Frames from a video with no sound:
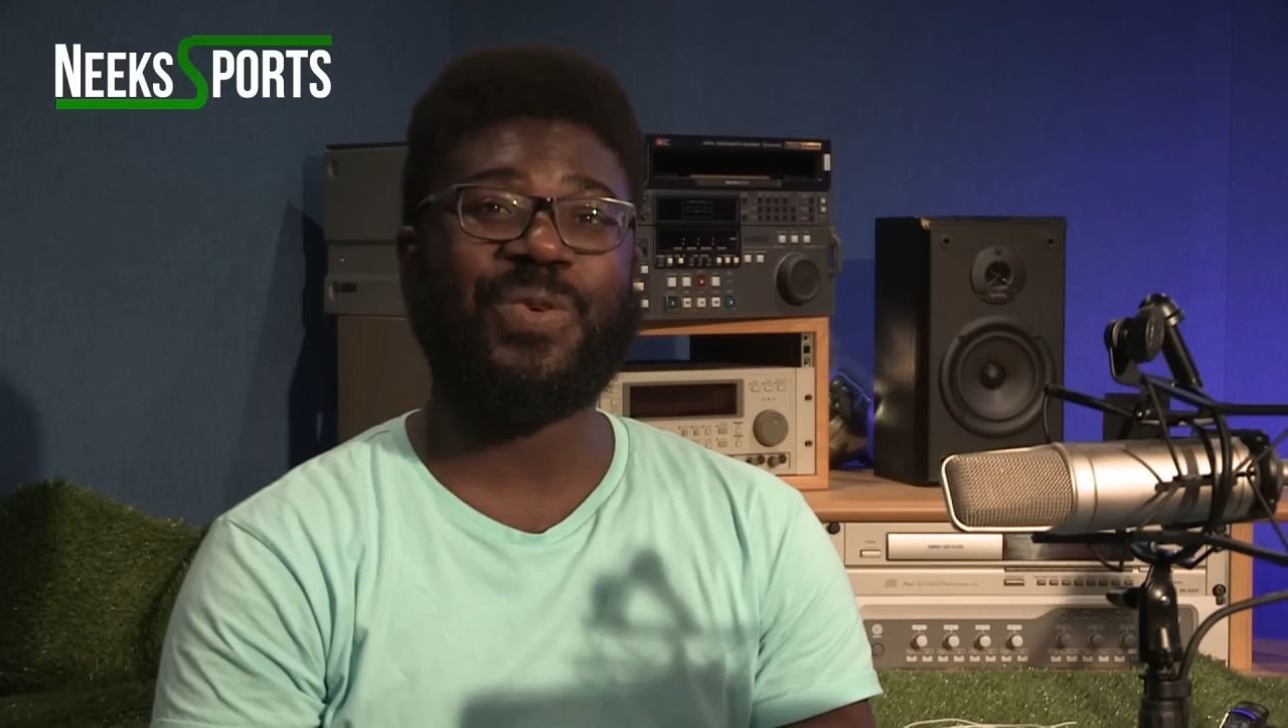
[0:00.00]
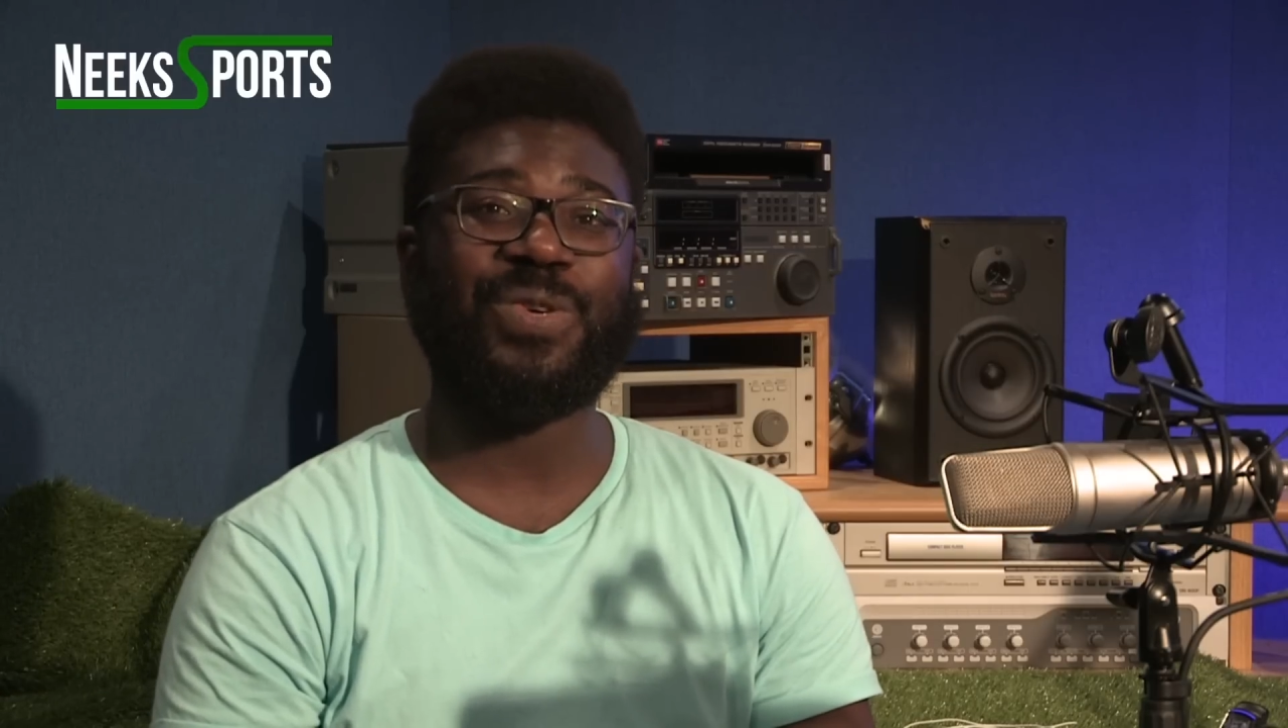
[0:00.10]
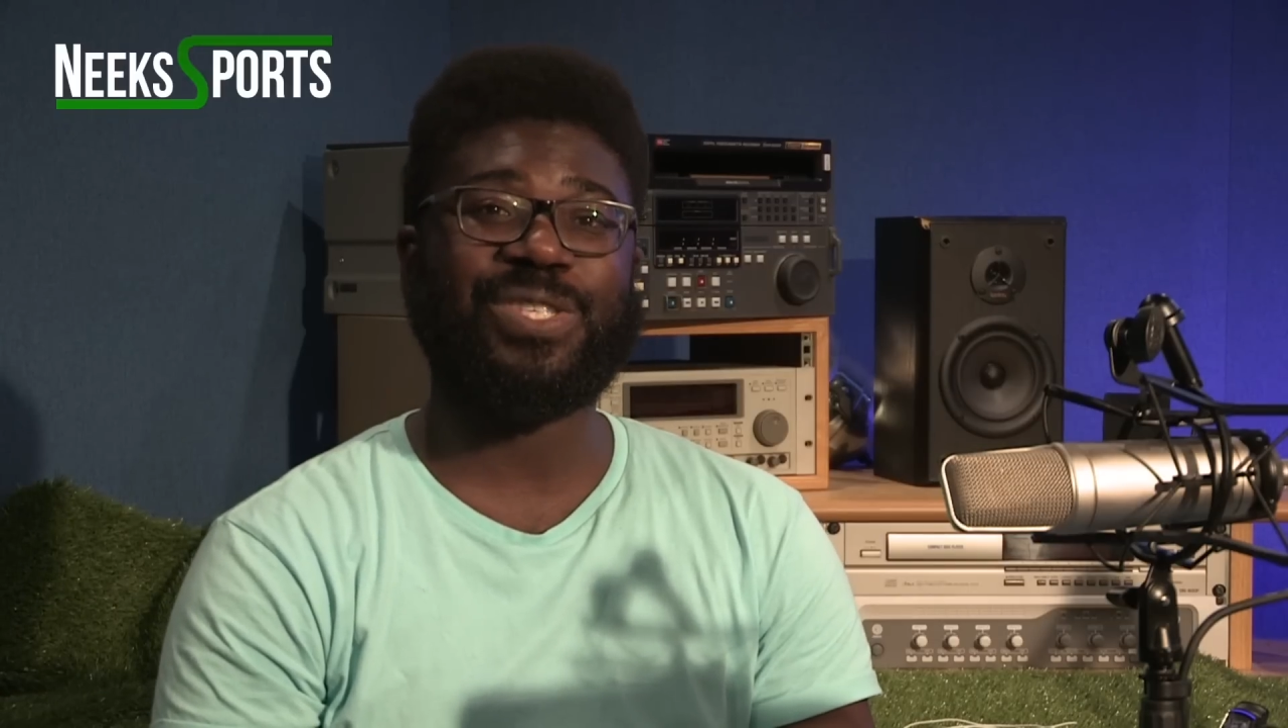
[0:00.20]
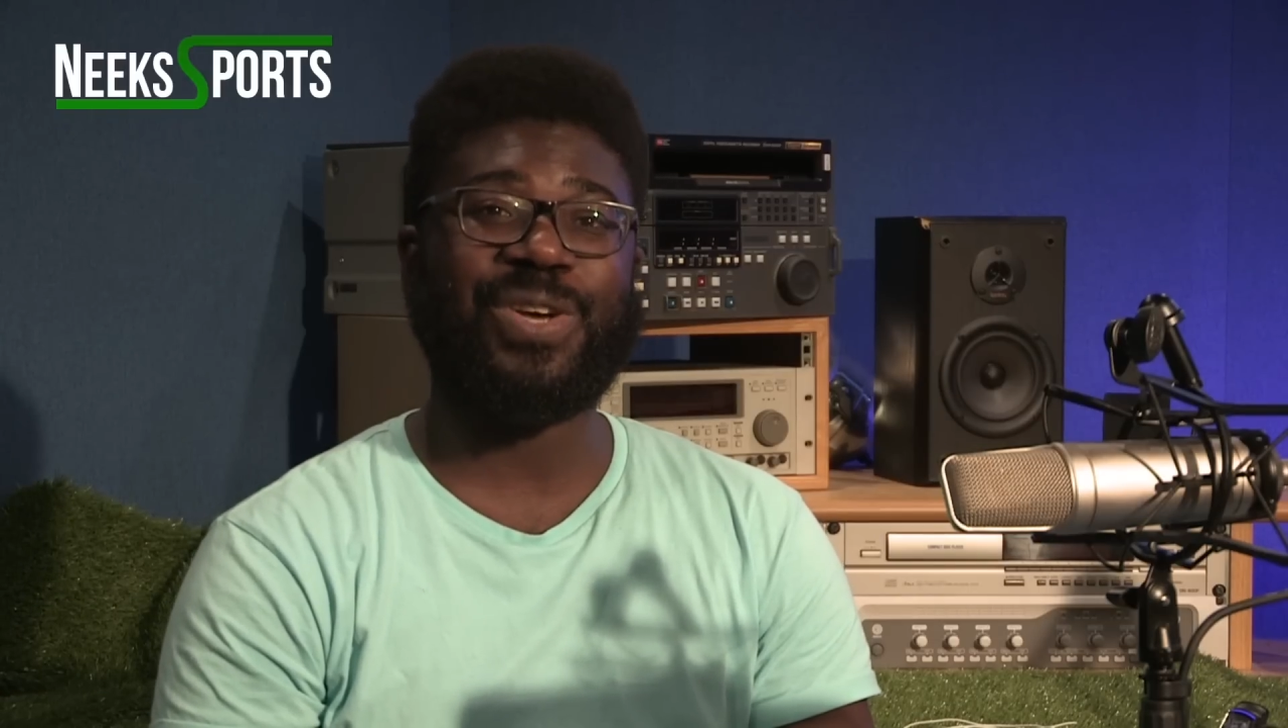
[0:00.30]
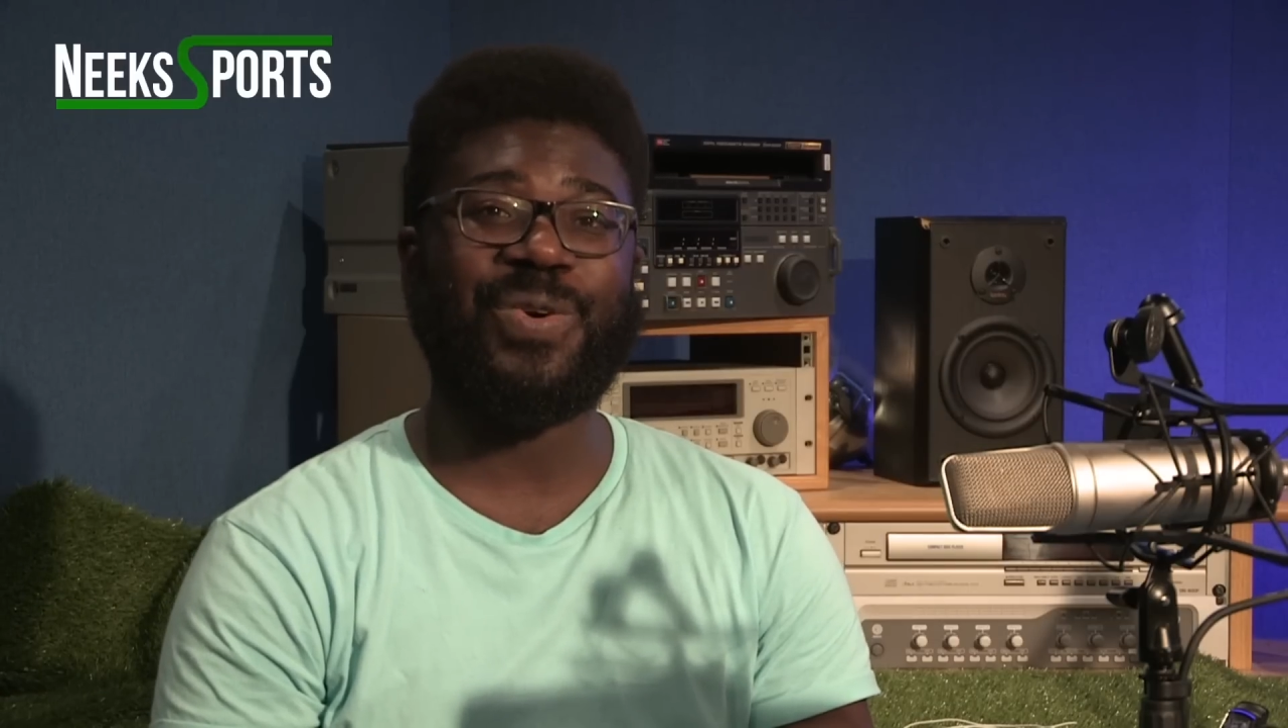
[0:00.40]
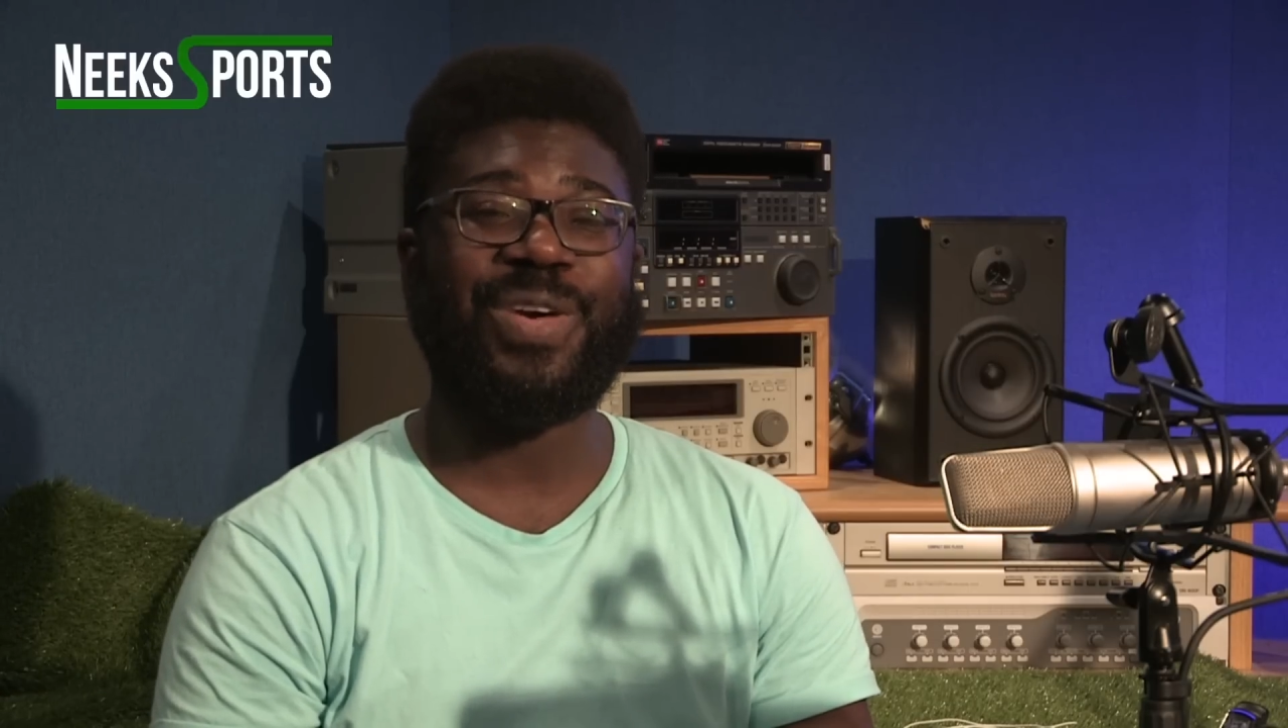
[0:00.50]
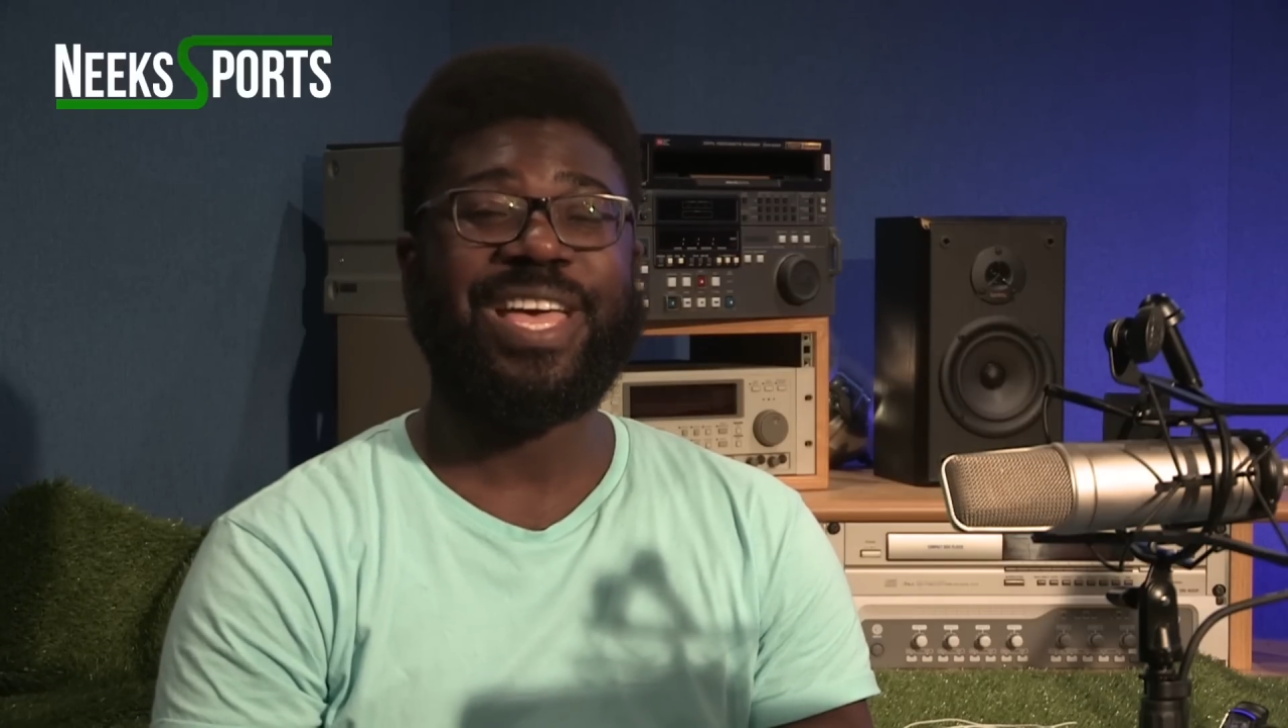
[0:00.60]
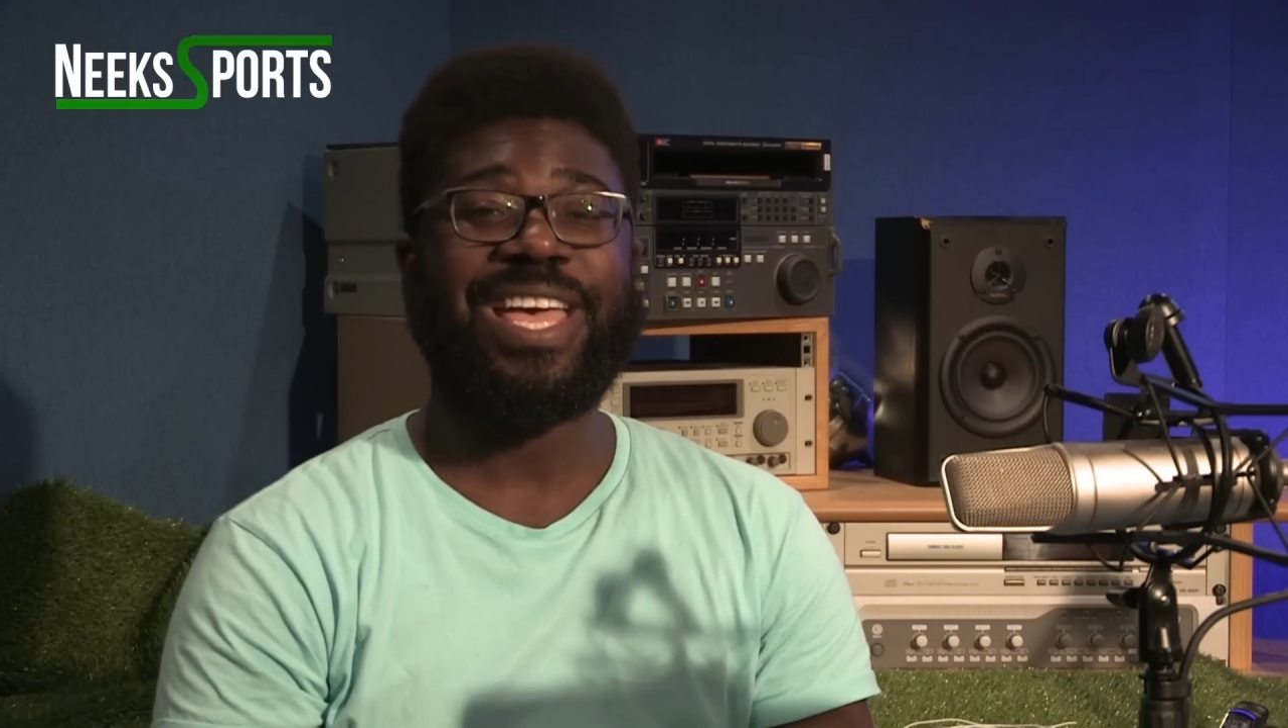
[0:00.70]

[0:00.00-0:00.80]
also